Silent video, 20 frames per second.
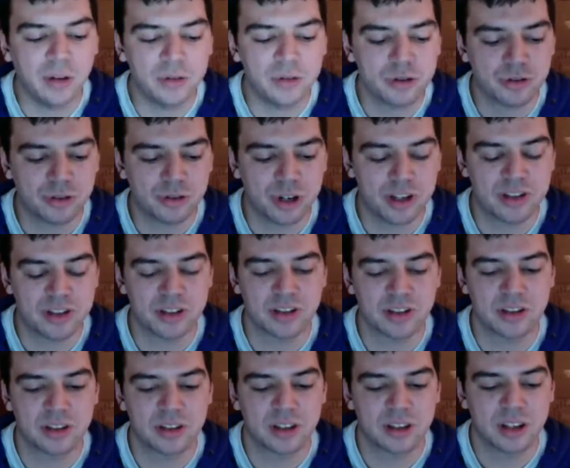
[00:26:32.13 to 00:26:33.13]

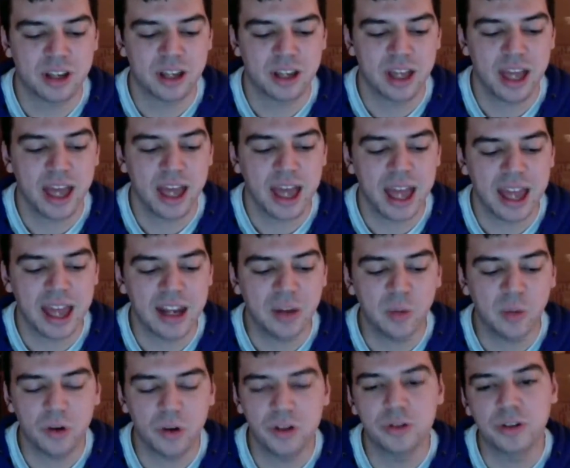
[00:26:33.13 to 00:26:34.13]
trust
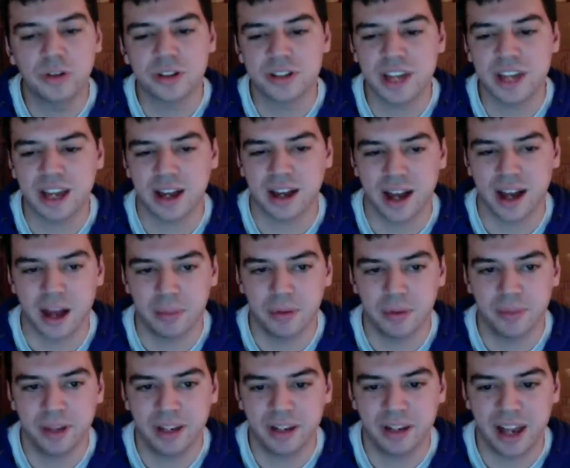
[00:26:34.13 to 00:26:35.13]
anyone who can take a
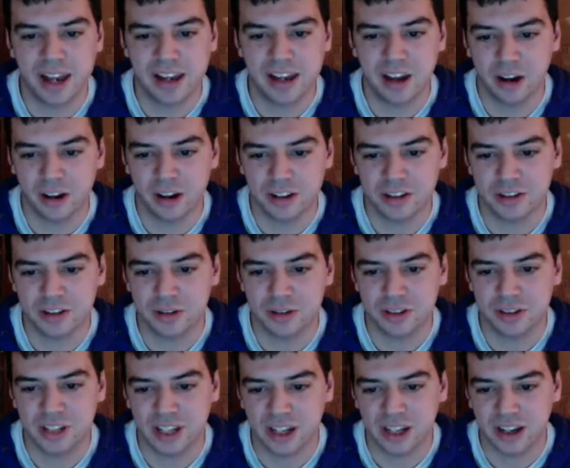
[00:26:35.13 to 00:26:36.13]
compliment, any artist who
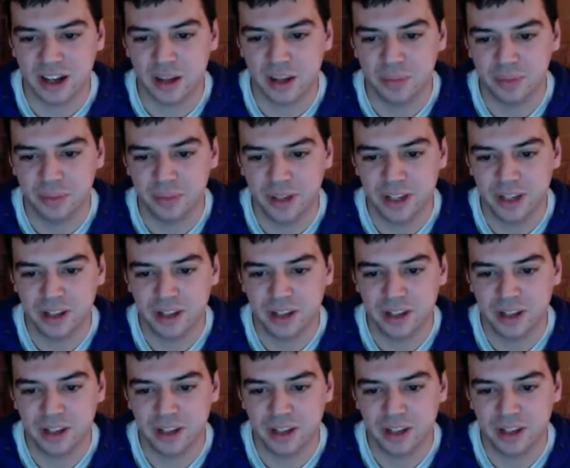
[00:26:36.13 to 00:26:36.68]
can take a compliment,